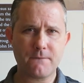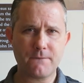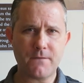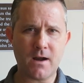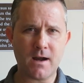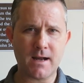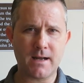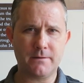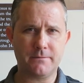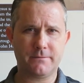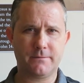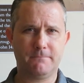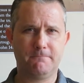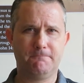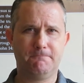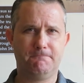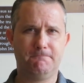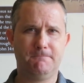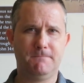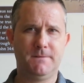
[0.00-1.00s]
5.
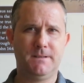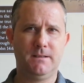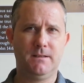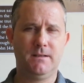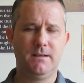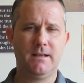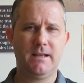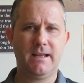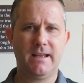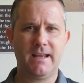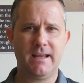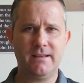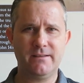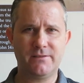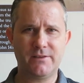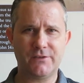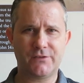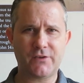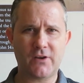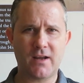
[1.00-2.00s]

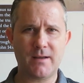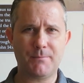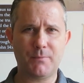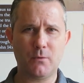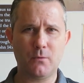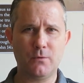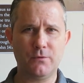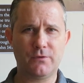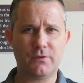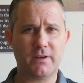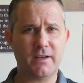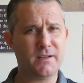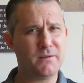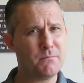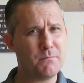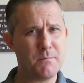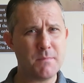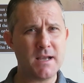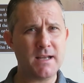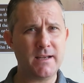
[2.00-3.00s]
His disciples
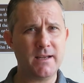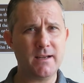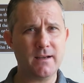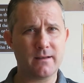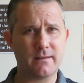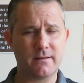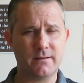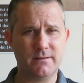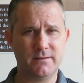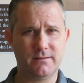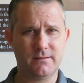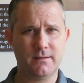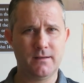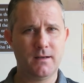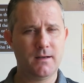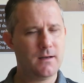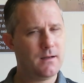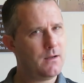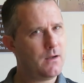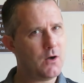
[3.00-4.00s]
and many others
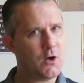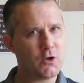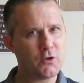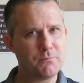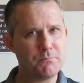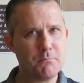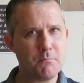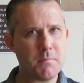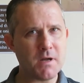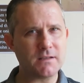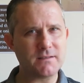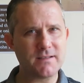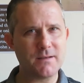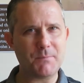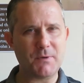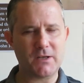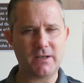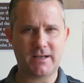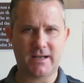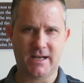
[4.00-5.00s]
on
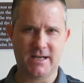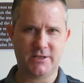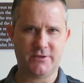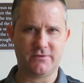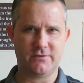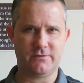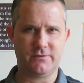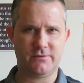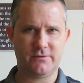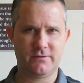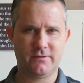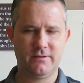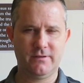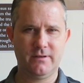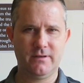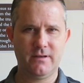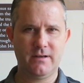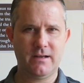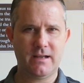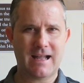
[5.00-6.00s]
multiple occasions
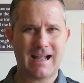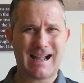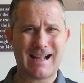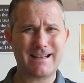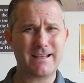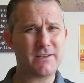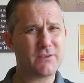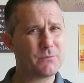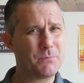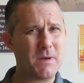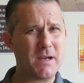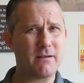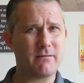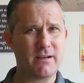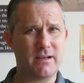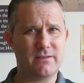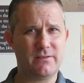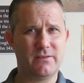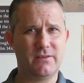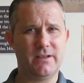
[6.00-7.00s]
had
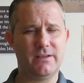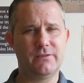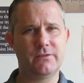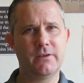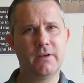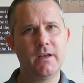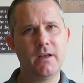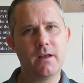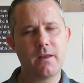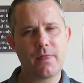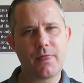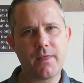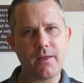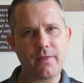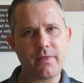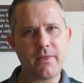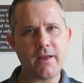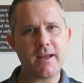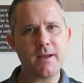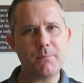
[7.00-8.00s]
experiences
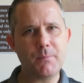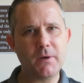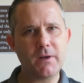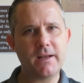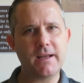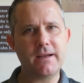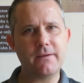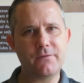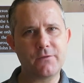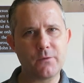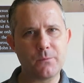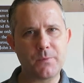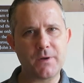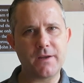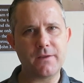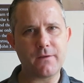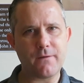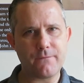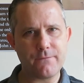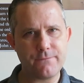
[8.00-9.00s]
that they believed to
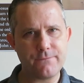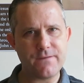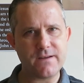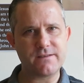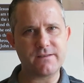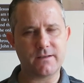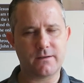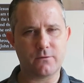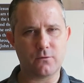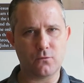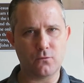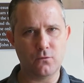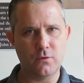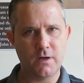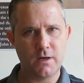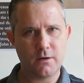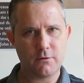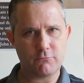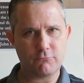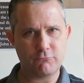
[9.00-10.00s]
be the physical
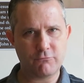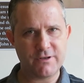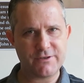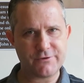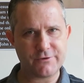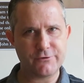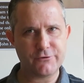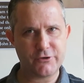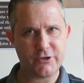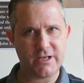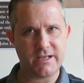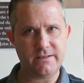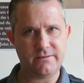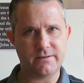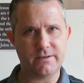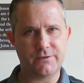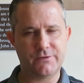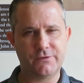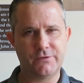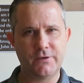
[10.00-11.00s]
risen
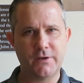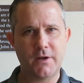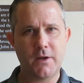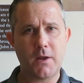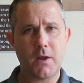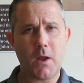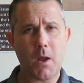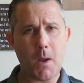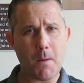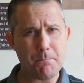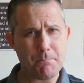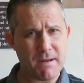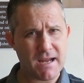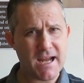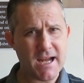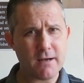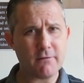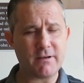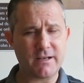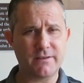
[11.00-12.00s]
Jesus
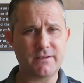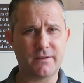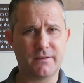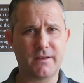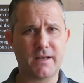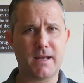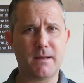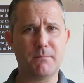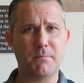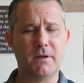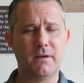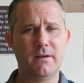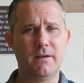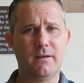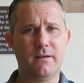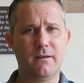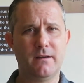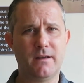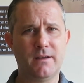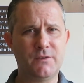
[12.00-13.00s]
appearing to them
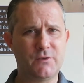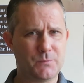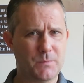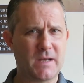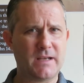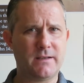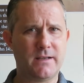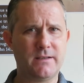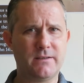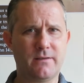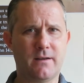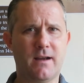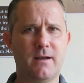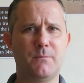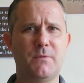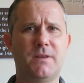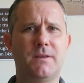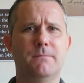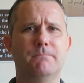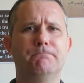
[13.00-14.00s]
and spending
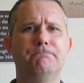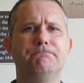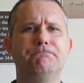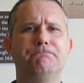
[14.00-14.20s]
time with them.